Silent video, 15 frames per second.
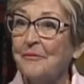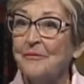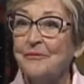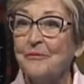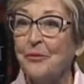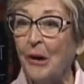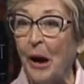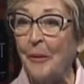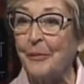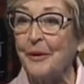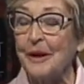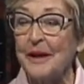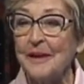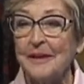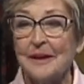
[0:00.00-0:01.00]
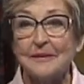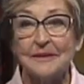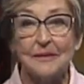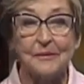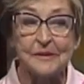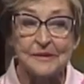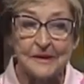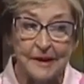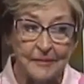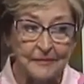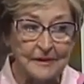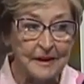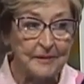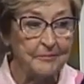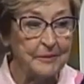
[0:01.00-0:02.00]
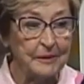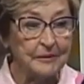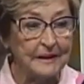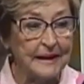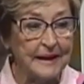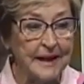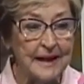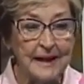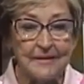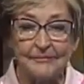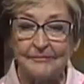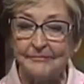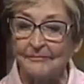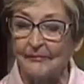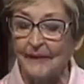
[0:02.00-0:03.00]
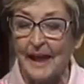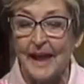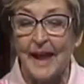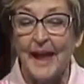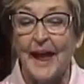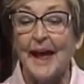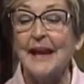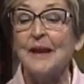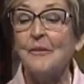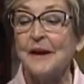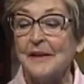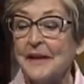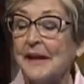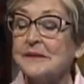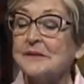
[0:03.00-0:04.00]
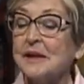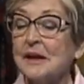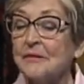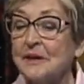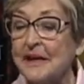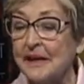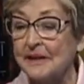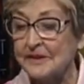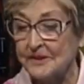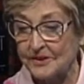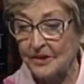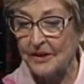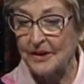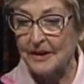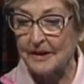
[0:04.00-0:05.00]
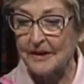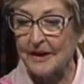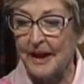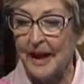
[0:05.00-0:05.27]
property that there was an empty building in it. And anyway, that's how we got started.